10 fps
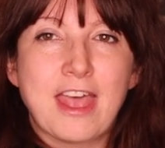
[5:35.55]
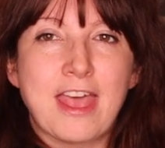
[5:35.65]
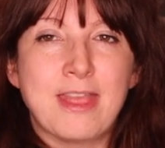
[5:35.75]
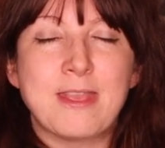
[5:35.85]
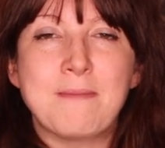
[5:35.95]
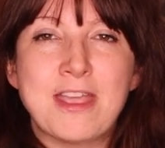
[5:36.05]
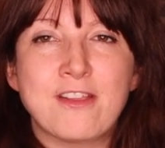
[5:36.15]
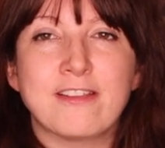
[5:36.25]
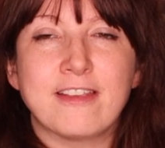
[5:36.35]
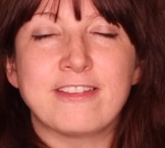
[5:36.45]
They may
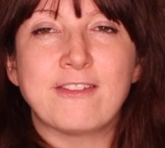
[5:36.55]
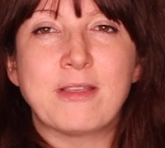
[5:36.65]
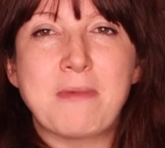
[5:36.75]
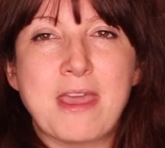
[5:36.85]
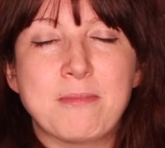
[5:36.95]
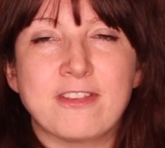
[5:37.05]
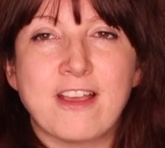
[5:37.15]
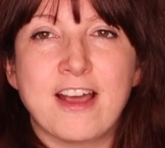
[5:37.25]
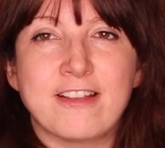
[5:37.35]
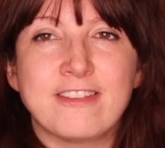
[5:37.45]
not necessarily be able to
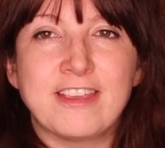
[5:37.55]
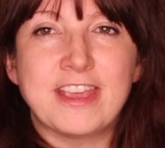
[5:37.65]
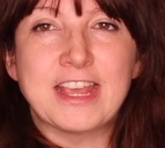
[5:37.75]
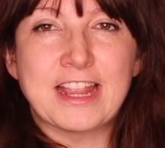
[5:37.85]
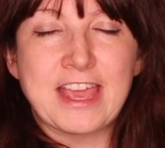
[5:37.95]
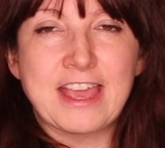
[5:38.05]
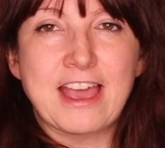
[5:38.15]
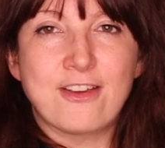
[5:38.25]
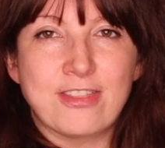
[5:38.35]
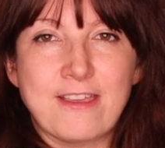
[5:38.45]
articulate
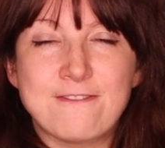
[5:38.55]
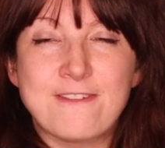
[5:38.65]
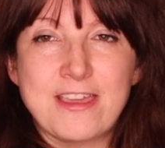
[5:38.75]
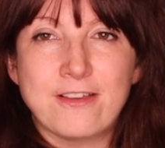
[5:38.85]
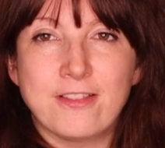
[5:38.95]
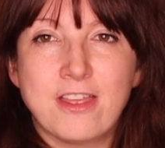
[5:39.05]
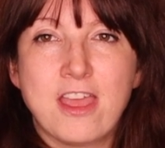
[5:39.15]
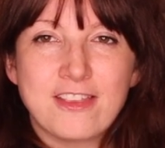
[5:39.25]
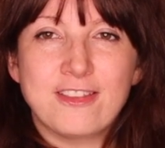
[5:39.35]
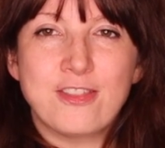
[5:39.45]
how they feel.
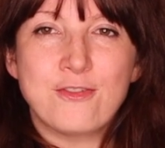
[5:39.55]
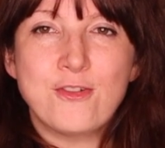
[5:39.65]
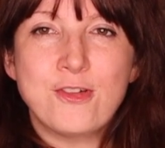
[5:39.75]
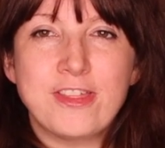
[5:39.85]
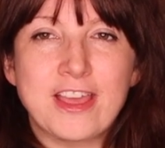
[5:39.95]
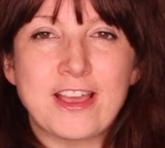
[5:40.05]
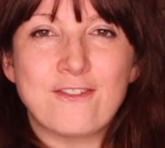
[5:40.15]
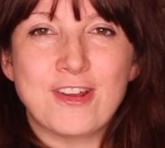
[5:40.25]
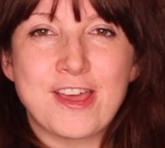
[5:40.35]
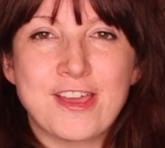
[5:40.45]
So the full thing
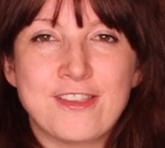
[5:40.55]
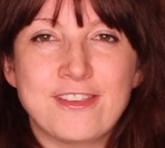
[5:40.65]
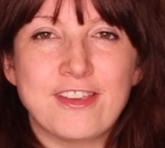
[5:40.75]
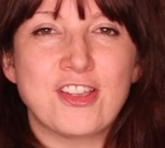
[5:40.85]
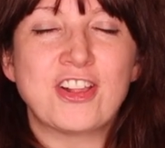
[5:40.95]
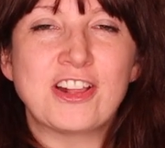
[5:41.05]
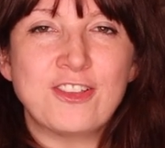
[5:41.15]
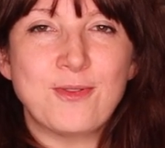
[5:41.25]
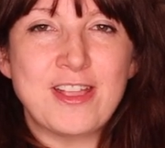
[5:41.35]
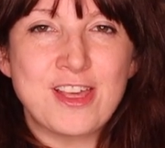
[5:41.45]
I've learned,
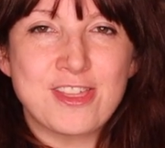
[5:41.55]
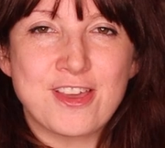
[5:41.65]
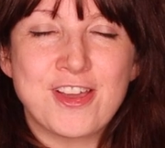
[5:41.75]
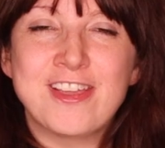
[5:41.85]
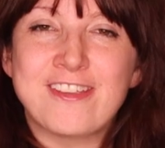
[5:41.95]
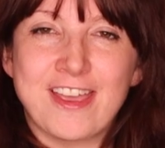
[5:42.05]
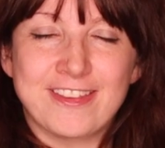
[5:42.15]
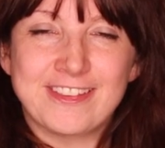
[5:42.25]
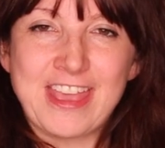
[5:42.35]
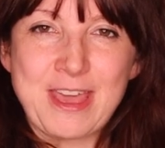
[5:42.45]
just when you thought you'd
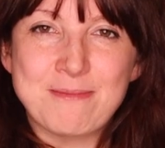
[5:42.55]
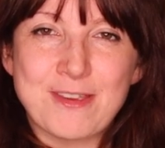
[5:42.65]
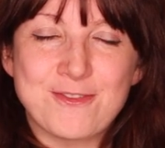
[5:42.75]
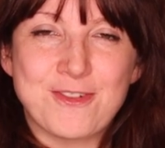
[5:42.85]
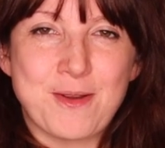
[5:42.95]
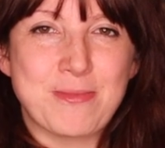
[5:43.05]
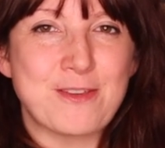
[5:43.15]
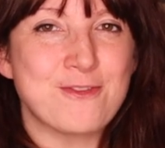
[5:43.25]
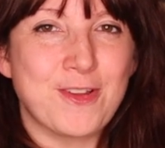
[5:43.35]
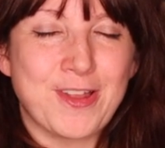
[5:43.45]
escaped from the
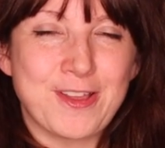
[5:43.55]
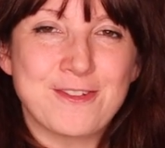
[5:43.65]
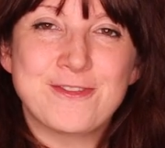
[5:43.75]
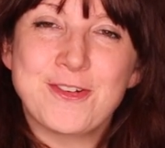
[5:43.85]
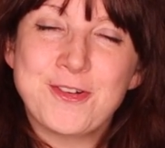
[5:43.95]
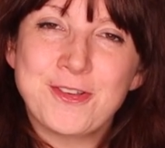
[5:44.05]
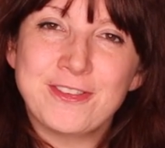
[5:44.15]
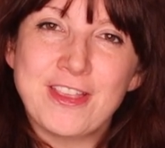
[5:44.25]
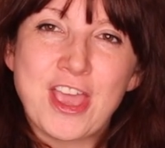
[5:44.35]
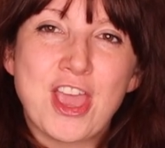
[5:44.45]
full-on
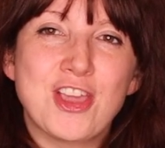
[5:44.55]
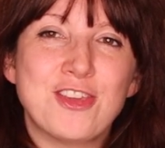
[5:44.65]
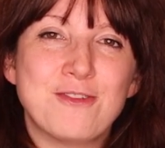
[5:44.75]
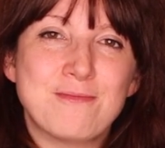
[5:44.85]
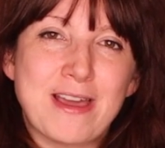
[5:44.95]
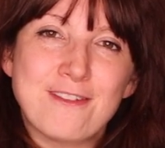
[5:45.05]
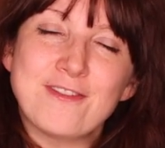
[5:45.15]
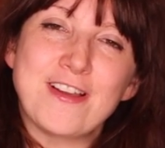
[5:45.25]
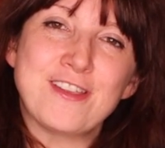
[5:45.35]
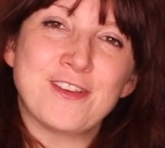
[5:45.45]
fours, you might
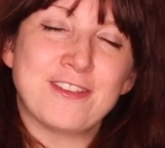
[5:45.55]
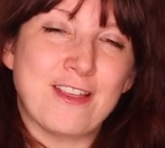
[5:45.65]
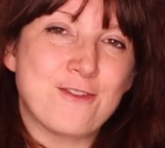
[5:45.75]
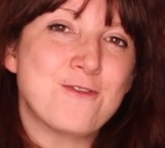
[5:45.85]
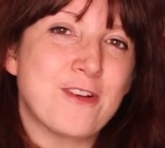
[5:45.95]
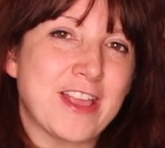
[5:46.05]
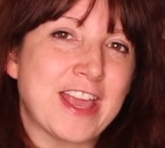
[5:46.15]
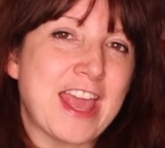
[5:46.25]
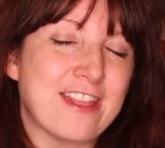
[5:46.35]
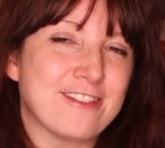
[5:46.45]
find yourself
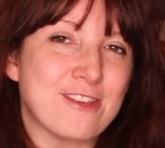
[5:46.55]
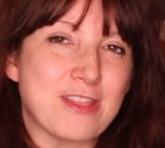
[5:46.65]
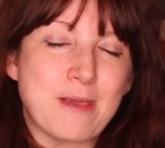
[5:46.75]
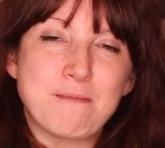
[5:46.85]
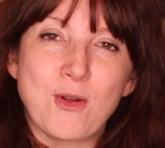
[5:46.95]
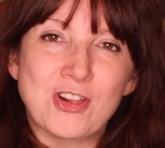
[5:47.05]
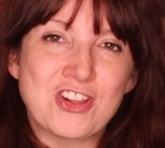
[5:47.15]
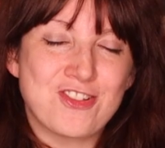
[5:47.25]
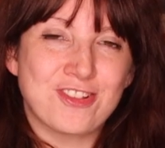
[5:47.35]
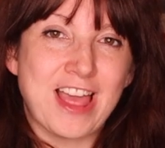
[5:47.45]
running into the
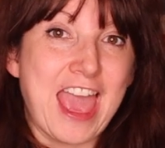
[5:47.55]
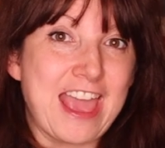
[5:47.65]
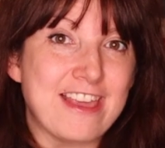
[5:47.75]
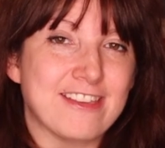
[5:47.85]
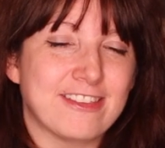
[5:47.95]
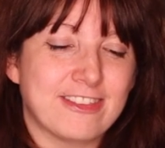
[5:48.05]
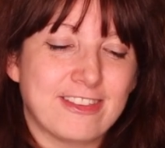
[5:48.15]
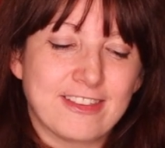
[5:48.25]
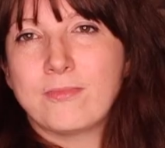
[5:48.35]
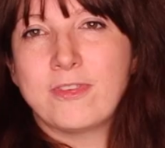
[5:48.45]
emotional
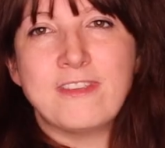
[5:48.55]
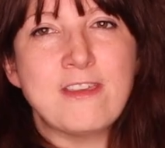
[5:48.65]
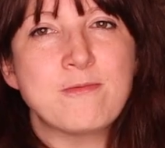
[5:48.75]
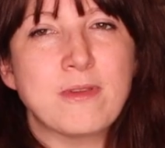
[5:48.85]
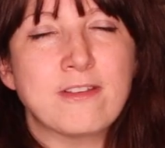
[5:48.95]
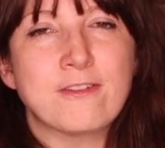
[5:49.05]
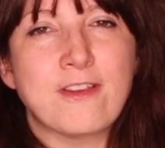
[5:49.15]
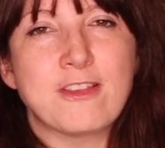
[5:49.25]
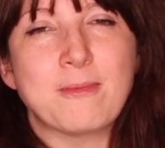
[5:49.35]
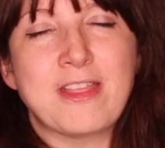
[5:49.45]
eights. Steve Biddulph
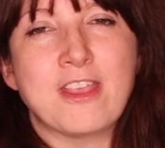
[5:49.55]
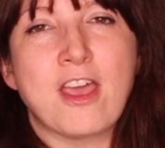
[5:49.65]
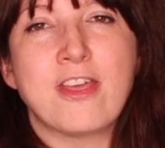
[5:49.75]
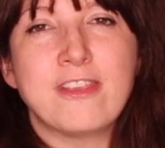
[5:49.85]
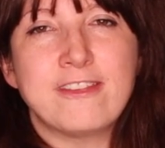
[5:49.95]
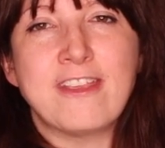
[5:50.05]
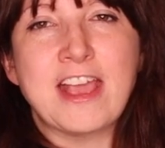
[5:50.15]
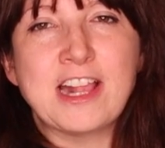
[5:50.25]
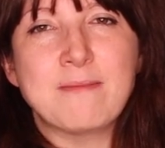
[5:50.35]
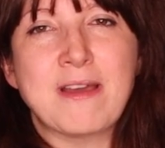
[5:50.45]
explained that at this
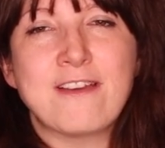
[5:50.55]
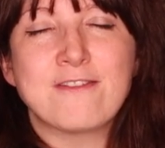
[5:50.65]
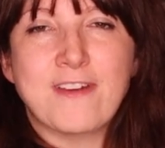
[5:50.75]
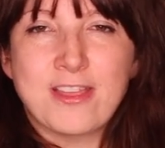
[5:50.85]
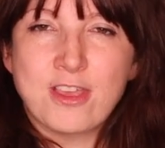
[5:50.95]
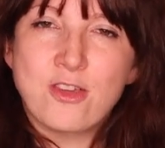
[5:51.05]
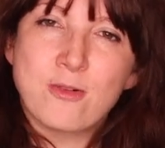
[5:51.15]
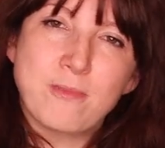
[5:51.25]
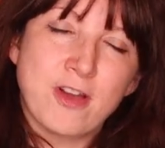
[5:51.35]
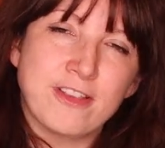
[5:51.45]
stage you might find that your
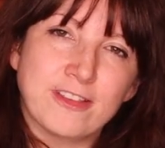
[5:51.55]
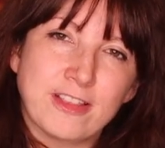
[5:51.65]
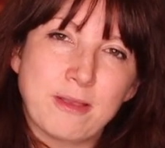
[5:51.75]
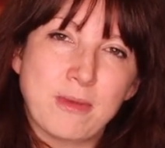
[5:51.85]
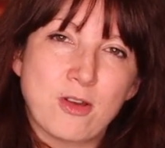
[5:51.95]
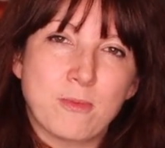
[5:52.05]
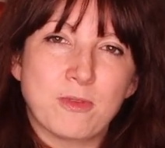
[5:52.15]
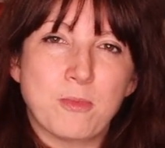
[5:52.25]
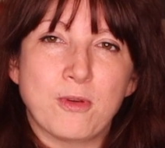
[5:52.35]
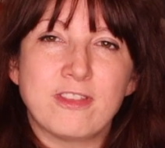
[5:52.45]
boy suddenly
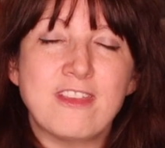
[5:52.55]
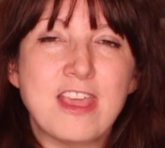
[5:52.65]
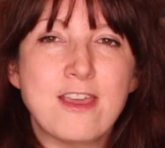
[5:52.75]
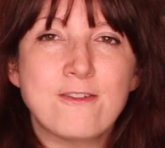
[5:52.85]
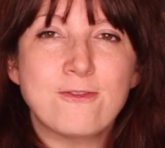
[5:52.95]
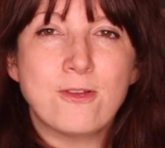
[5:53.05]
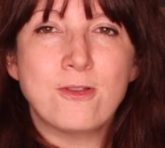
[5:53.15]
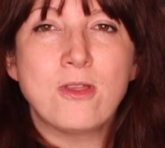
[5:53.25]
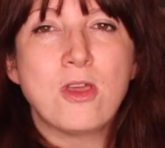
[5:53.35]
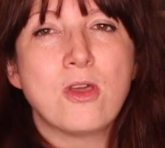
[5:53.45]
becomes more
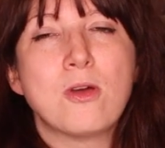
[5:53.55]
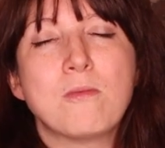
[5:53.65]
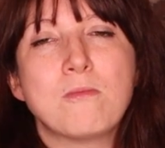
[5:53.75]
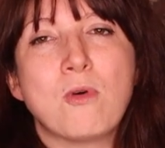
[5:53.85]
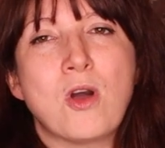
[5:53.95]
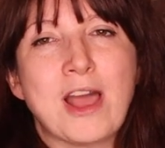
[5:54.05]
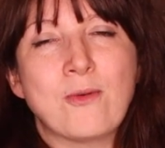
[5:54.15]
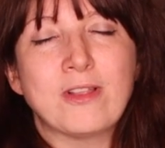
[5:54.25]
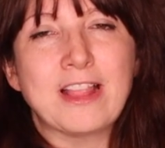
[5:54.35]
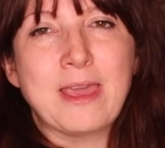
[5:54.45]
tearful, more
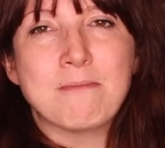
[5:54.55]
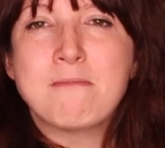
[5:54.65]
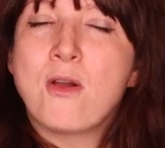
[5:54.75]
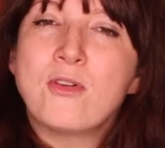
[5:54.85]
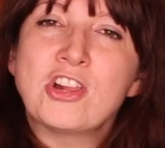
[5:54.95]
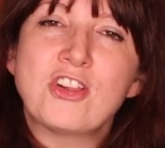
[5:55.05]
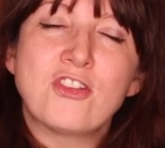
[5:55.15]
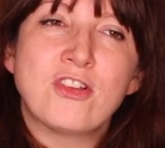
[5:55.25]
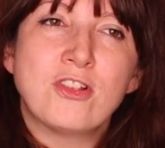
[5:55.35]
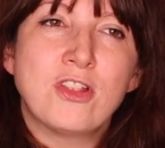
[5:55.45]
outwardly
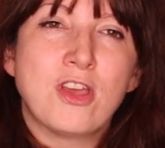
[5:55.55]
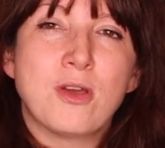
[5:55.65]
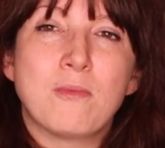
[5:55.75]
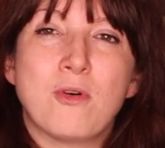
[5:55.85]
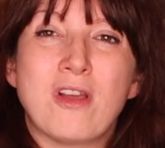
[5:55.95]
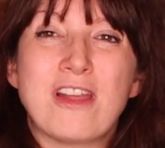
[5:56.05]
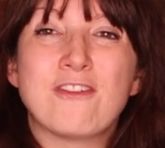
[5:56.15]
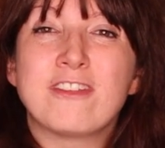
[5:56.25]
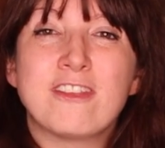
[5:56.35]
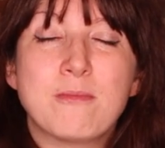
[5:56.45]
emotional, more
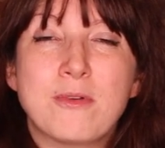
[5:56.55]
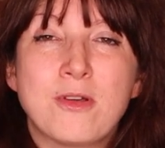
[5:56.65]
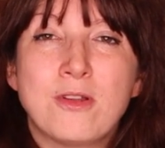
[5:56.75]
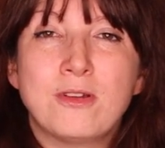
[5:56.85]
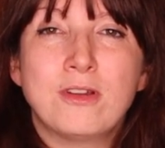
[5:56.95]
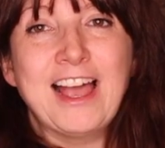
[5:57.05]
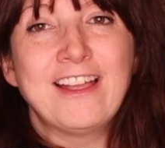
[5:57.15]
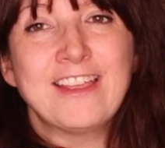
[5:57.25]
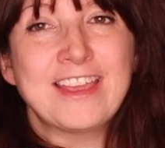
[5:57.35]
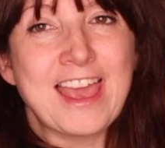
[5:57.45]
irritable,
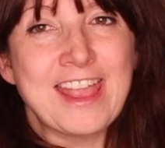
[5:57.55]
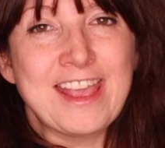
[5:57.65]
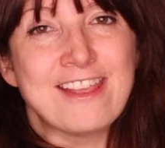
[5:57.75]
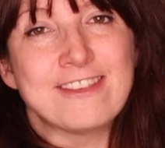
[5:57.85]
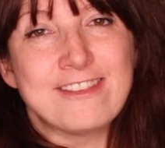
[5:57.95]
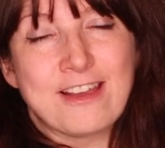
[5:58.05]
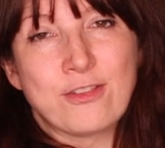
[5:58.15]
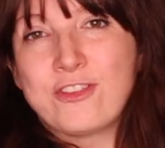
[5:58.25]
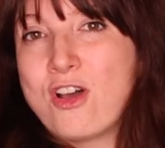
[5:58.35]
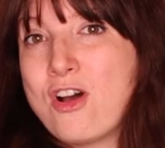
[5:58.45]
and again it's
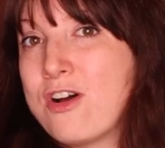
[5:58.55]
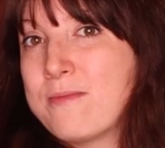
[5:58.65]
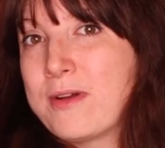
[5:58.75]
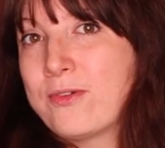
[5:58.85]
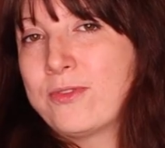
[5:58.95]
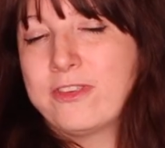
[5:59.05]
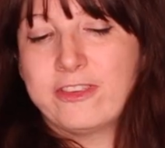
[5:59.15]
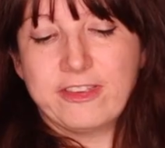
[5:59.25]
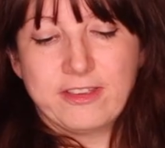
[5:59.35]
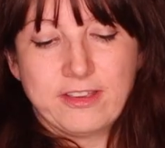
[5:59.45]
down to
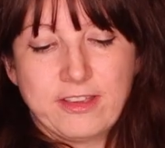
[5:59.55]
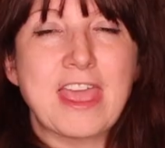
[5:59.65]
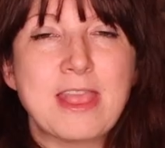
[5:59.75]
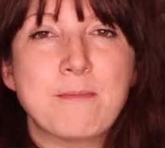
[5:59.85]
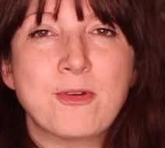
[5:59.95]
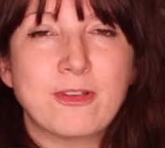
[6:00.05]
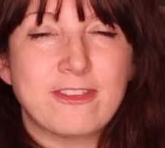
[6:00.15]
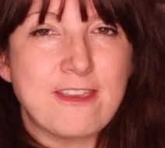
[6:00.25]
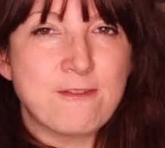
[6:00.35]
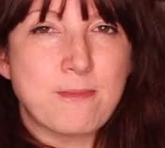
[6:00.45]
hormones. In the book,
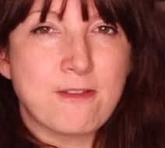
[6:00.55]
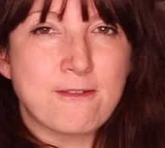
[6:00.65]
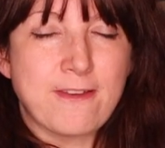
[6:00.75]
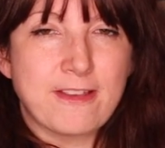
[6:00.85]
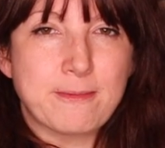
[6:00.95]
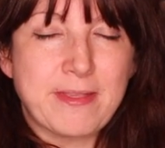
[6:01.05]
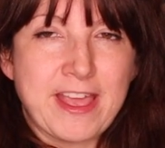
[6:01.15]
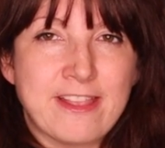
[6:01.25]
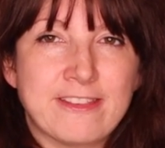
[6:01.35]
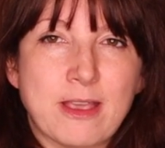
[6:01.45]
Steve Biddulph
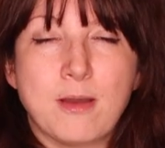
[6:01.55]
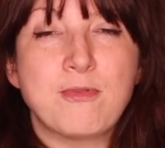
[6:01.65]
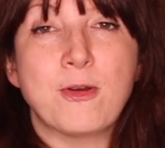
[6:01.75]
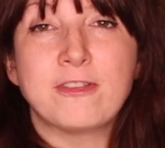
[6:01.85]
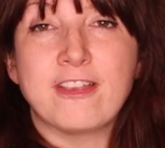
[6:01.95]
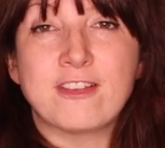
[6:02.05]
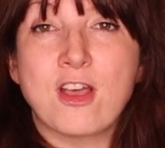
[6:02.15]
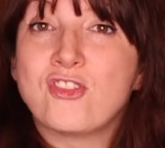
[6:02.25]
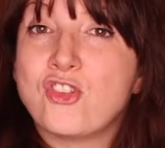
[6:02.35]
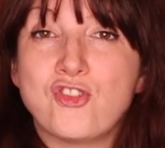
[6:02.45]
explains a process called